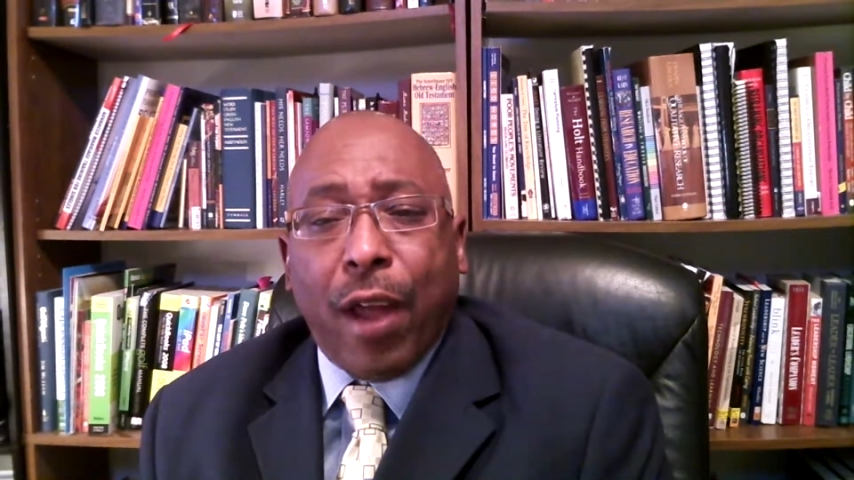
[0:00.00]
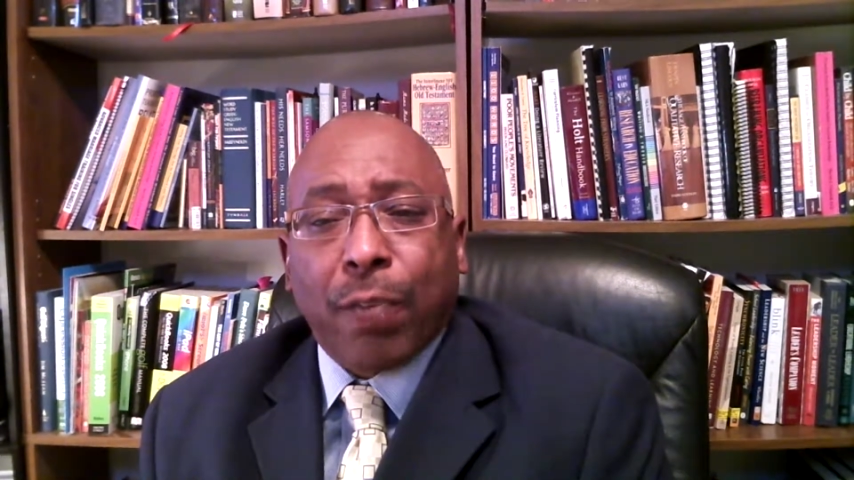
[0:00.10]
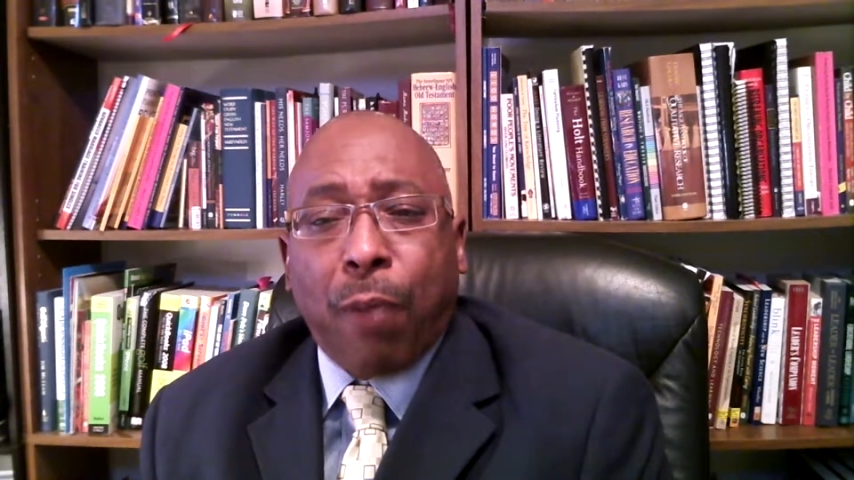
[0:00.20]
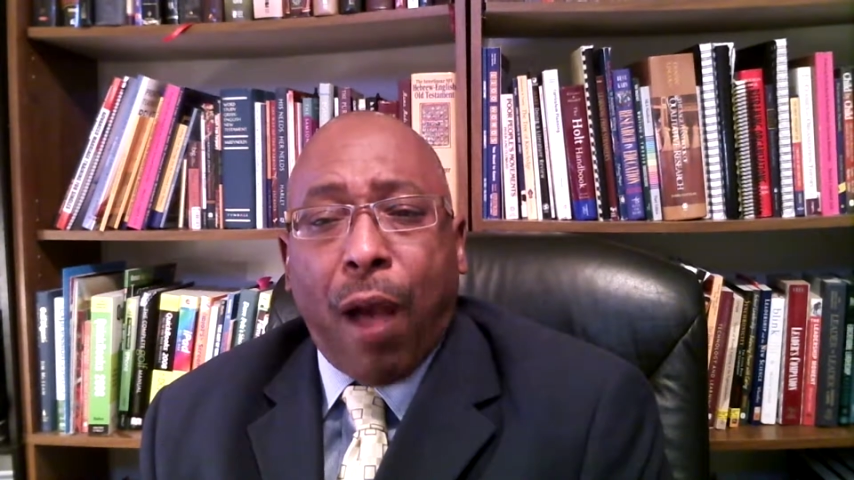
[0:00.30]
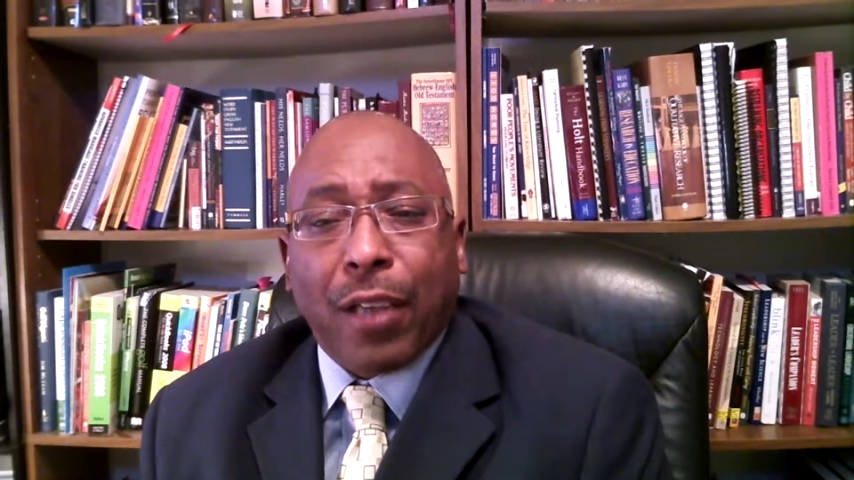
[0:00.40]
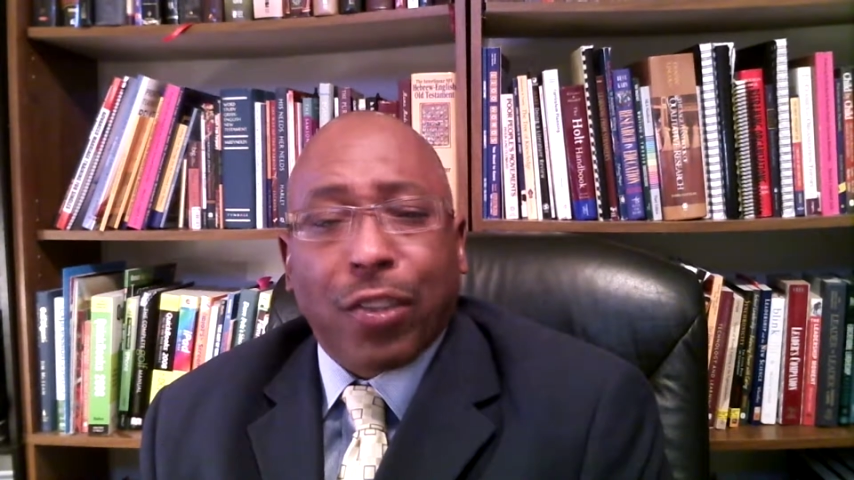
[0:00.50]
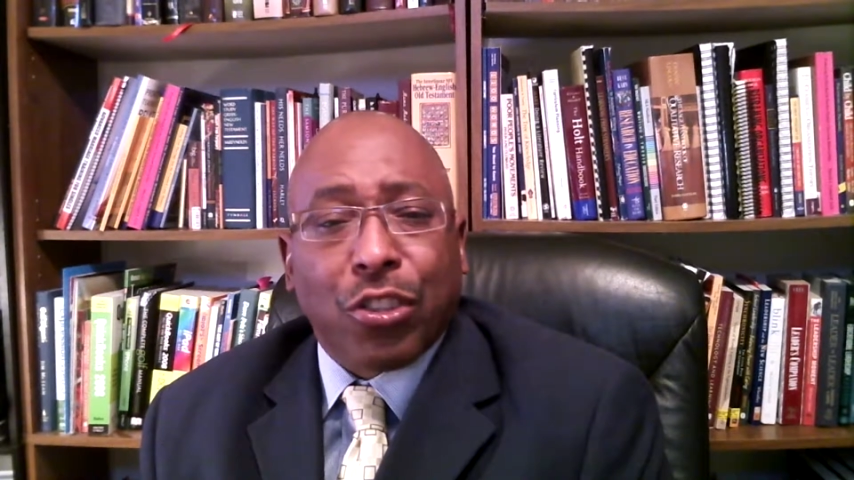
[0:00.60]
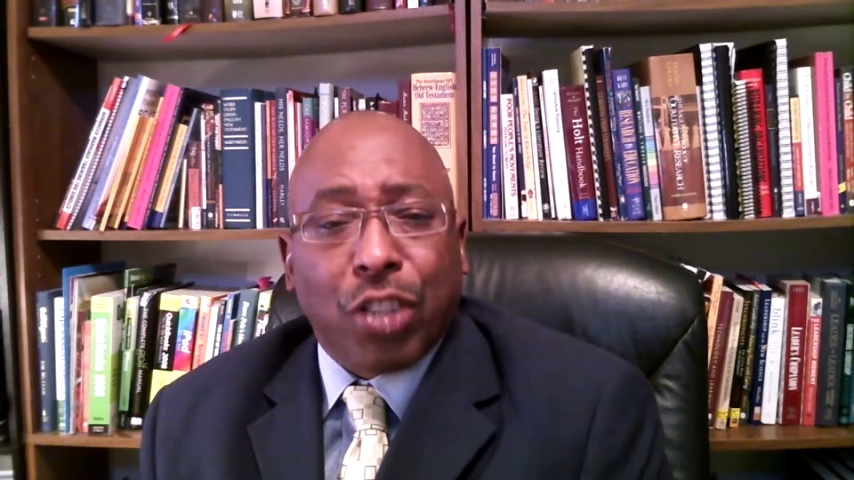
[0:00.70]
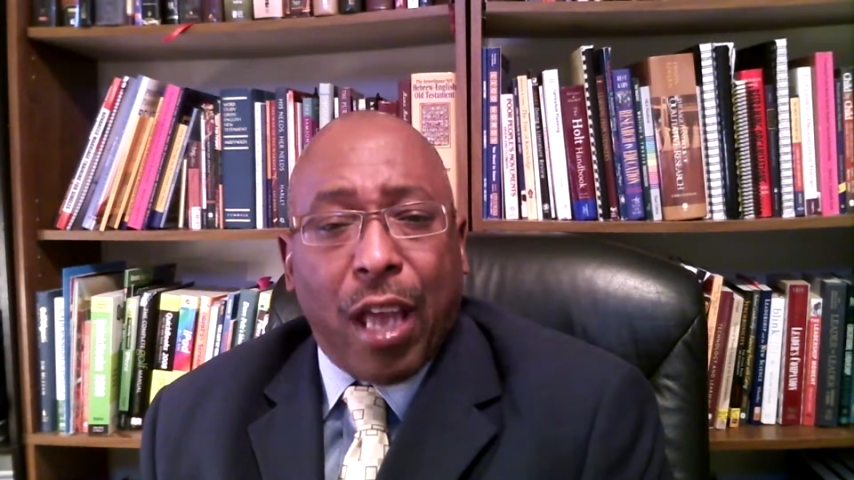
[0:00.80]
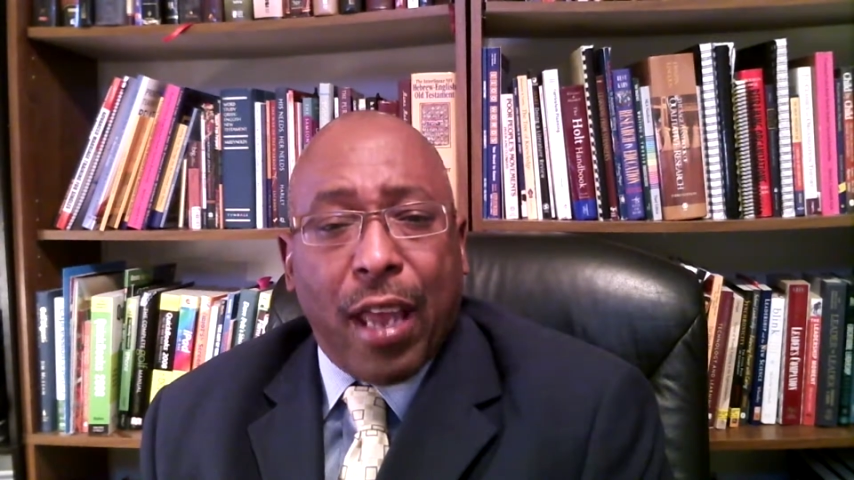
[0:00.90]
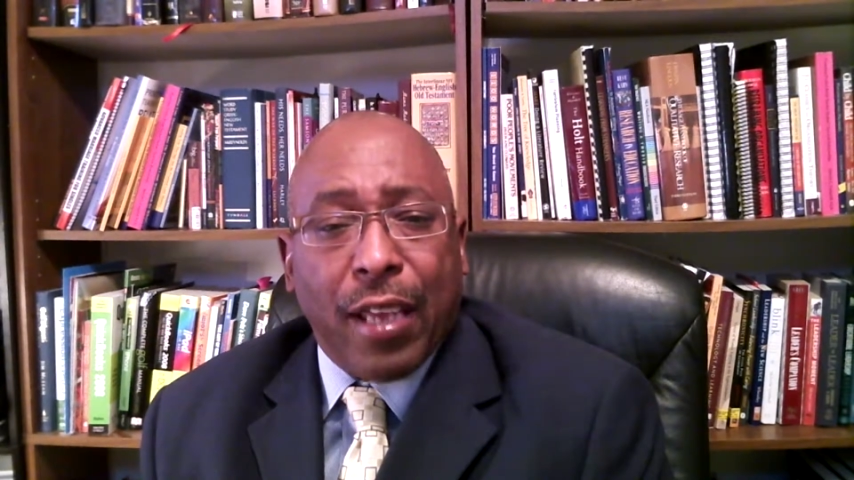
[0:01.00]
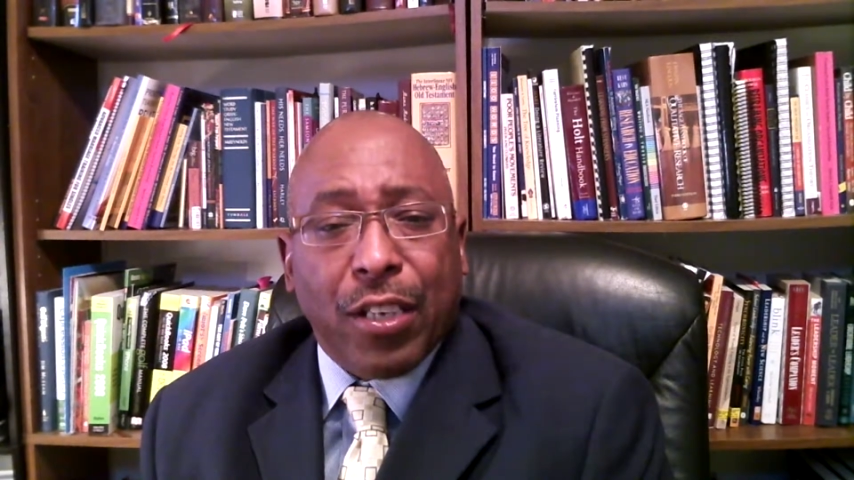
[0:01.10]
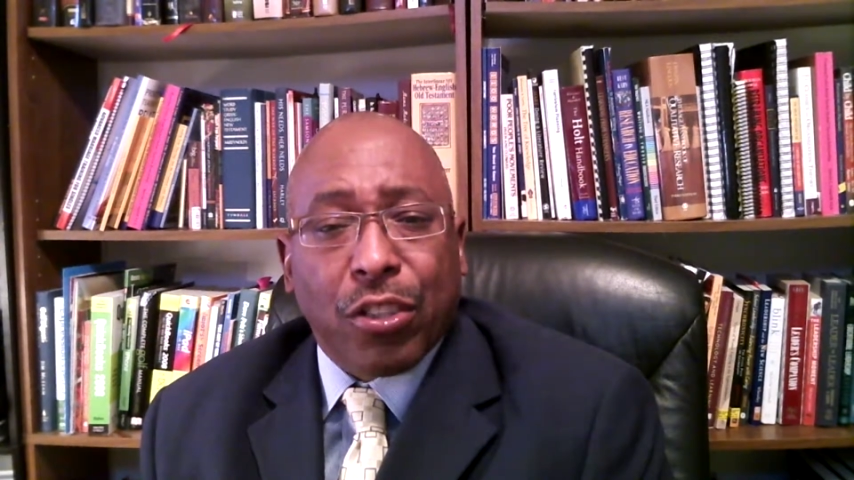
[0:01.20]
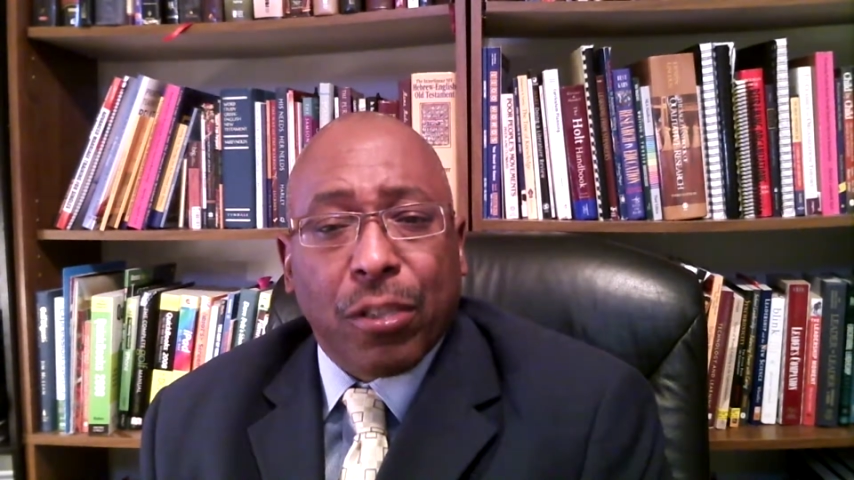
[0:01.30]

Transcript: policy change